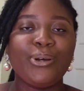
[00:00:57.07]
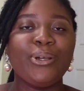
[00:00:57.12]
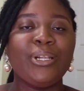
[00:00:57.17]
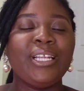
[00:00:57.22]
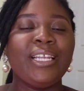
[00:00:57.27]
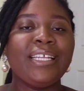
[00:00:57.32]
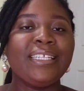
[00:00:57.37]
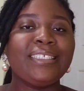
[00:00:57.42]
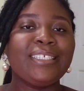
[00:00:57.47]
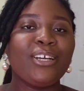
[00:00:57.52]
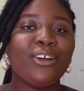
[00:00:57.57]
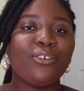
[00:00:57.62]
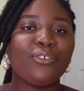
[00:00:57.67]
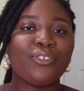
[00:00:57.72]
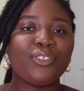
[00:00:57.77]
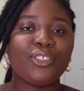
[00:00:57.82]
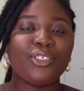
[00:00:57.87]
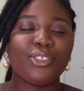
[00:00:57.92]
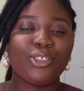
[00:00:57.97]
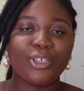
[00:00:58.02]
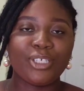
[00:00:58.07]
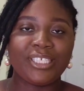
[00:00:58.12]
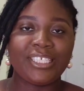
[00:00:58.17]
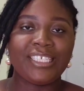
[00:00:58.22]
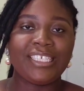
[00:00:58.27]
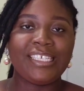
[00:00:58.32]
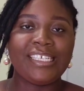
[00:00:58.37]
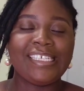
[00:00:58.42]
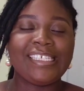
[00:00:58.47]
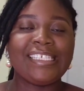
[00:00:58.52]
or letter of
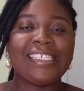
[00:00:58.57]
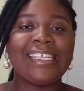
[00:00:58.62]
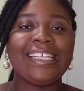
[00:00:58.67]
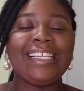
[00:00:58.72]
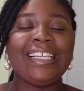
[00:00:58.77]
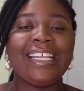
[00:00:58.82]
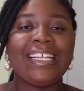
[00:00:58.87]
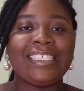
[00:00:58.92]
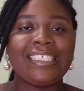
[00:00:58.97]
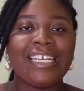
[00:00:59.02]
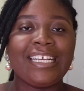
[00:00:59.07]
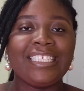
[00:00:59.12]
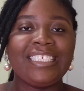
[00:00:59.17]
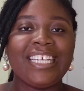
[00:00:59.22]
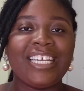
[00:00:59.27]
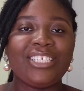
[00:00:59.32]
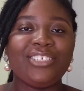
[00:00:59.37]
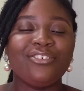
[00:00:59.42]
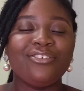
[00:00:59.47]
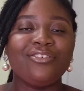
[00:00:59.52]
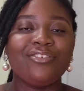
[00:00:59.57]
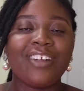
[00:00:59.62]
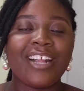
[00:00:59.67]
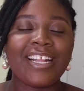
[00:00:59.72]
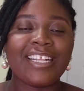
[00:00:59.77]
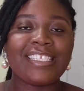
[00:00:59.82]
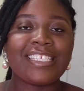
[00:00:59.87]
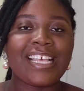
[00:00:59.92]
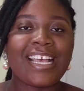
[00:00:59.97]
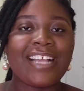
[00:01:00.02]
study is a letter that you
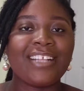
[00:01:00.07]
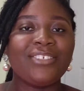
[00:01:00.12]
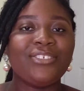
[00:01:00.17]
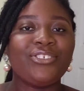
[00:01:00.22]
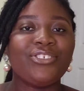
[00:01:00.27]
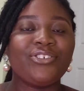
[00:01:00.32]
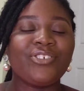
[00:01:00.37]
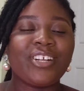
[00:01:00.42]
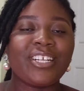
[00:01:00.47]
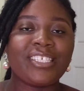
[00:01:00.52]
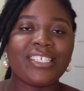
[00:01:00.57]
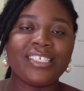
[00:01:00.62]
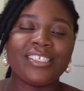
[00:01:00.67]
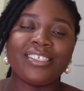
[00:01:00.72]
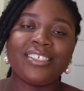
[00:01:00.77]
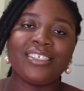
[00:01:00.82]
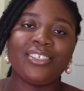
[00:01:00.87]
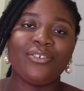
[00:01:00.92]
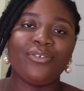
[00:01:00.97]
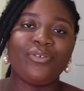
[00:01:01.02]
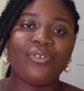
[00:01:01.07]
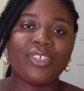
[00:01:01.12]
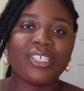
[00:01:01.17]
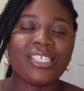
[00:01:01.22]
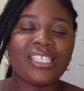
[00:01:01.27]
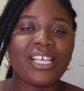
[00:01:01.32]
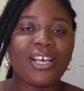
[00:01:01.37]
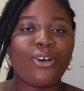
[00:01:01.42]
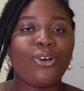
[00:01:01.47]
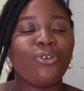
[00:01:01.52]
write addressing to the
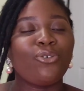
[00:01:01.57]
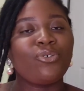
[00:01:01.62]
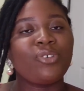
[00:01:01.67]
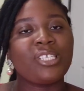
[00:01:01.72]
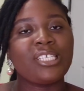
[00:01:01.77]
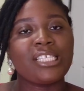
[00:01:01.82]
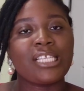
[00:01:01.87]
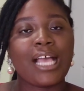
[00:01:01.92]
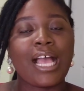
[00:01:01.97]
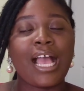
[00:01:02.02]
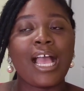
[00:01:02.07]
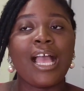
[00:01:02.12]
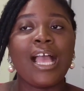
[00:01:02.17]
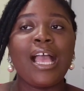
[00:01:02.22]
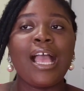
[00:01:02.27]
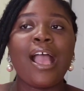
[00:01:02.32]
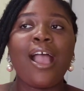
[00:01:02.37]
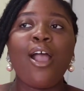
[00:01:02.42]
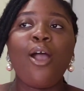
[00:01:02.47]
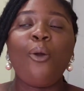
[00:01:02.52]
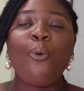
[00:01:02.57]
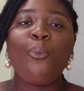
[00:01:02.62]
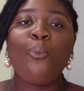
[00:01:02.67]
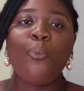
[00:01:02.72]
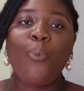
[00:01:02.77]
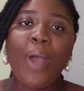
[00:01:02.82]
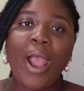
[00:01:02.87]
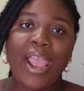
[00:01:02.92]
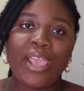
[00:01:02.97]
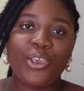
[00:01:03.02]
visa officer
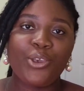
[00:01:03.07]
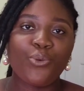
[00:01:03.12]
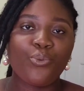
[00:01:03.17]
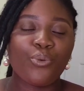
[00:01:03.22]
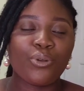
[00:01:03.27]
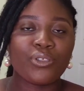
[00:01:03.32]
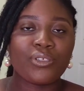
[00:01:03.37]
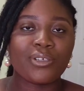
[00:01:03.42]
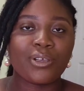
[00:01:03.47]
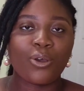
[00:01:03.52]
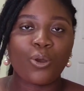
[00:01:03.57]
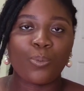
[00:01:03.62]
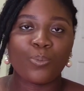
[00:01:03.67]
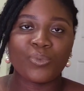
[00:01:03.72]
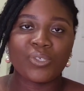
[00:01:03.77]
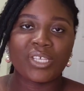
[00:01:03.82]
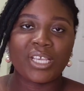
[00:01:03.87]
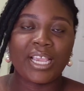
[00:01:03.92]
why you want to come to